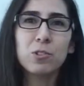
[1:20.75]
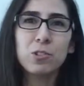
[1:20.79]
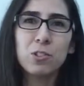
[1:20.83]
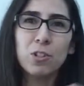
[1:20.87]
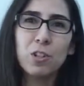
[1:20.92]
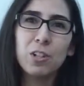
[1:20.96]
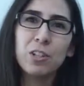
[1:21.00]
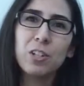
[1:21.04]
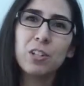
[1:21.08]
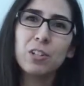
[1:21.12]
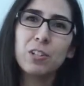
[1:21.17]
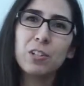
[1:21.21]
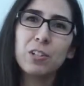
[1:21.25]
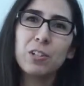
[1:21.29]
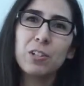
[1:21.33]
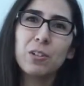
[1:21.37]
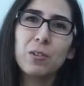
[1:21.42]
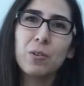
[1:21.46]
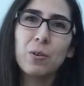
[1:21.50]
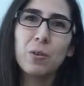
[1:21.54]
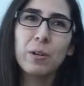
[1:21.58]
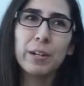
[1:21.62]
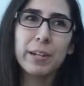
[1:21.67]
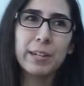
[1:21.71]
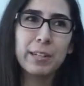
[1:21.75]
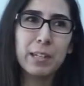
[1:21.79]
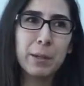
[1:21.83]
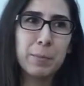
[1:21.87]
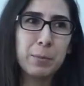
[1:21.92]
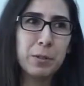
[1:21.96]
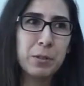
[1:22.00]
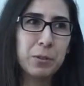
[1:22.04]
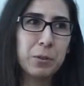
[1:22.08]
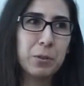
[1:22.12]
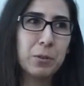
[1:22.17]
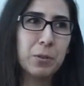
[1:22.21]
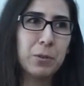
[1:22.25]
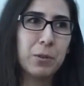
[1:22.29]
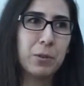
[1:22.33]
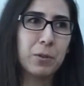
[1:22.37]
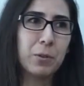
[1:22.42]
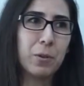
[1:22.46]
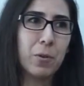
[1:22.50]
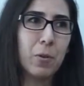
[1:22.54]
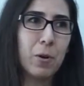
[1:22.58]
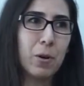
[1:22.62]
circular or elliptical the